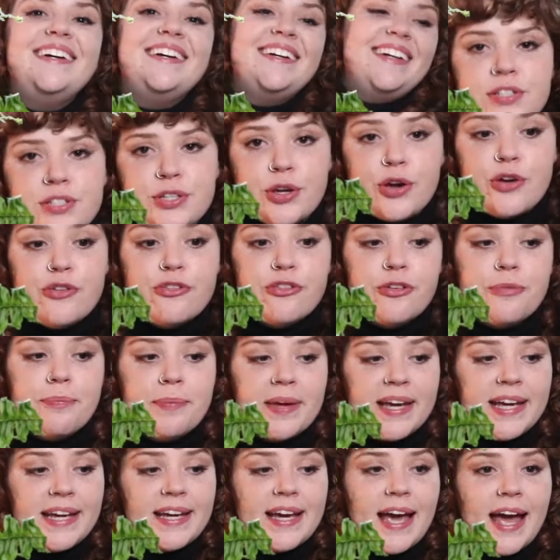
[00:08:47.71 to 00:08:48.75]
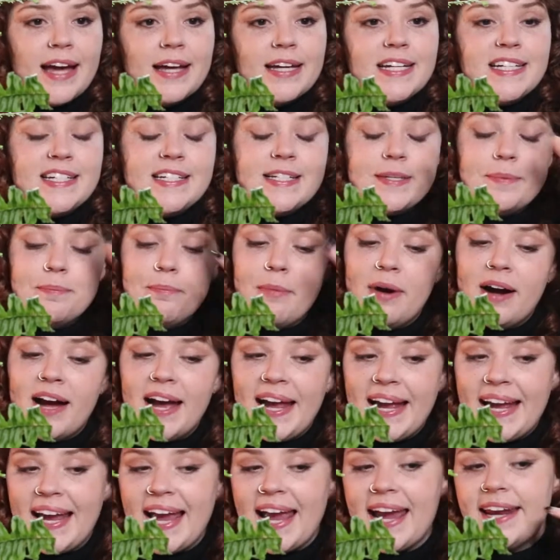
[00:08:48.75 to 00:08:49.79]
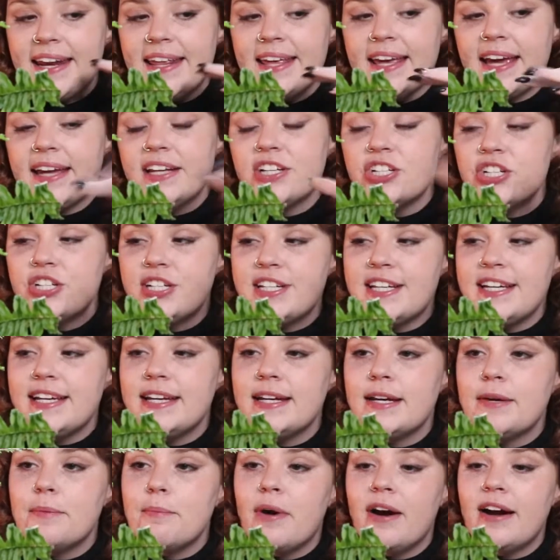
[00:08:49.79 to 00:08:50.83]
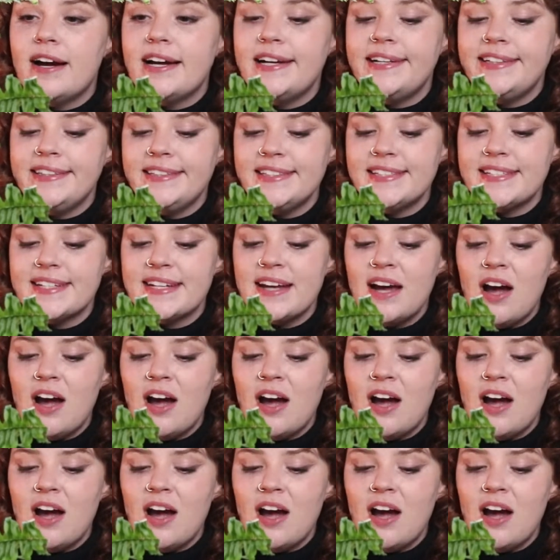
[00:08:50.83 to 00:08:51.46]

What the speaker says: So for me and my ADHD mind,